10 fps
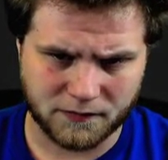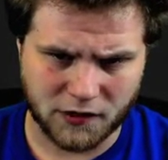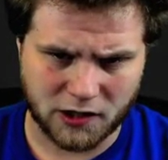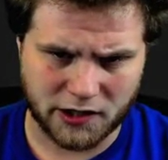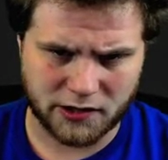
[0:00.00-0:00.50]

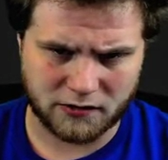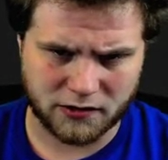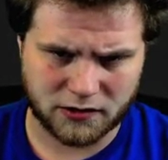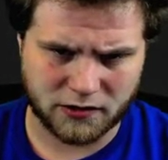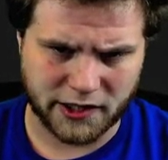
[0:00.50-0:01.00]
Alright,
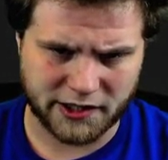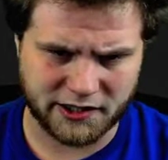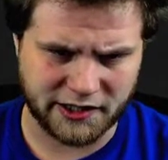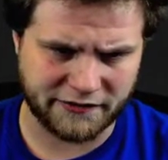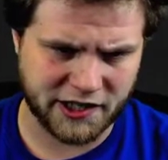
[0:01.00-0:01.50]
let's try to
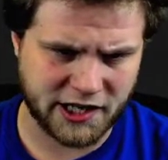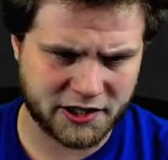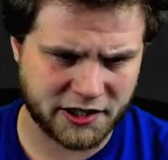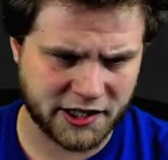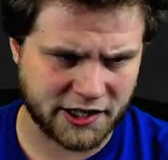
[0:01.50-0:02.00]

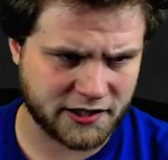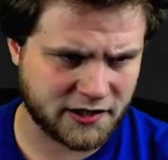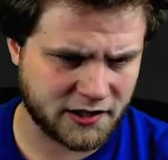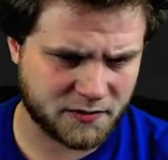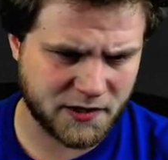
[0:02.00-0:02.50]
Divination at
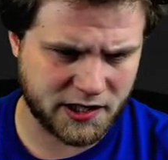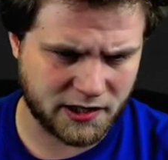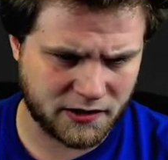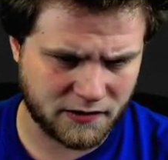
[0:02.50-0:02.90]
instant speed.